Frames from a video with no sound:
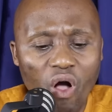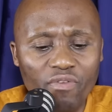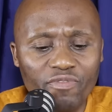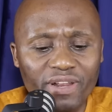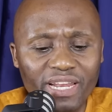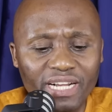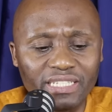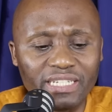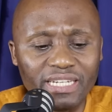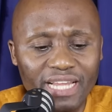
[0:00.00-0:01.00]
of
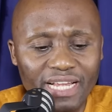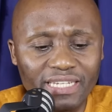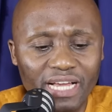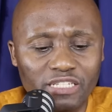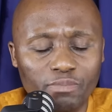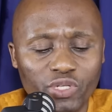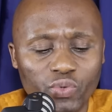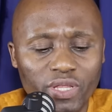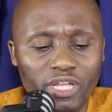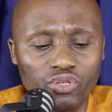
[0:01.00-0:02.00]
leaked letters
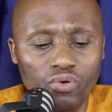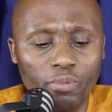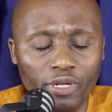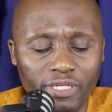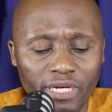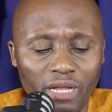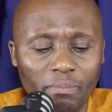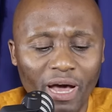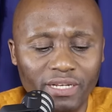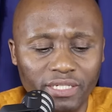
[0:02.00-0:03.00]
between the two political
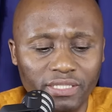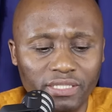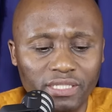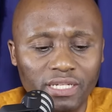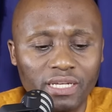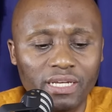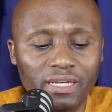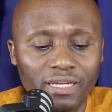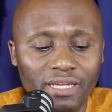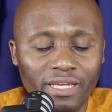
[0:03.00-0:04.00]
parties.
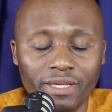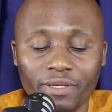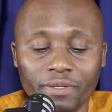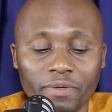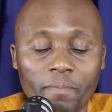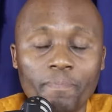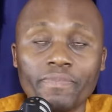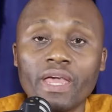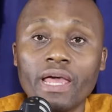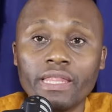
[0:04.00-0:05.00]
Hey,
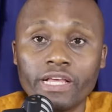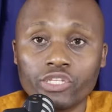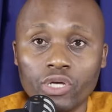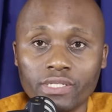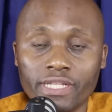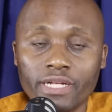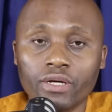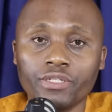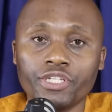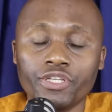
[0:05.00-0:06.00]
the source then
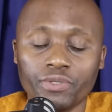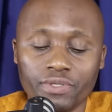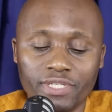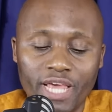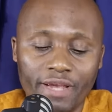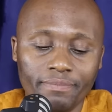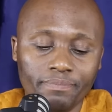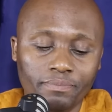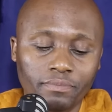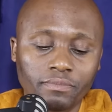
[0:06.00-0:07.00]
continued to say,
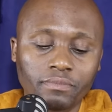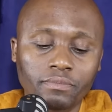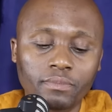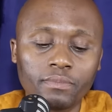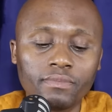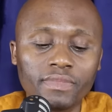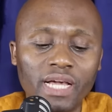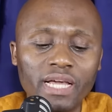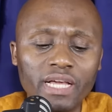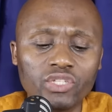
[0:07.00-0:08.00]

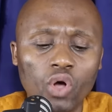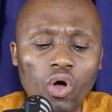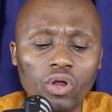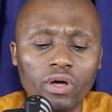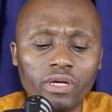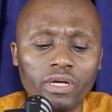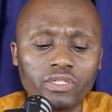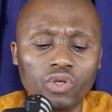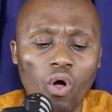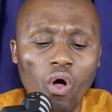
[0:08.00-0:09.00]
it's
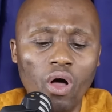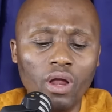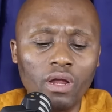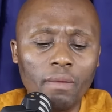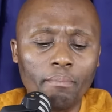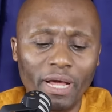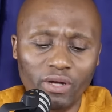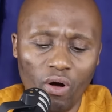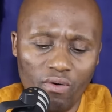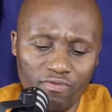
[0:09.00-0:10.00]
all but
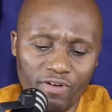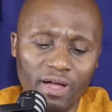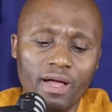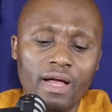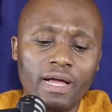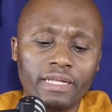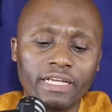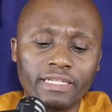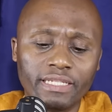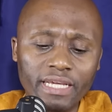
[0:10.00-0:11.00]
over. The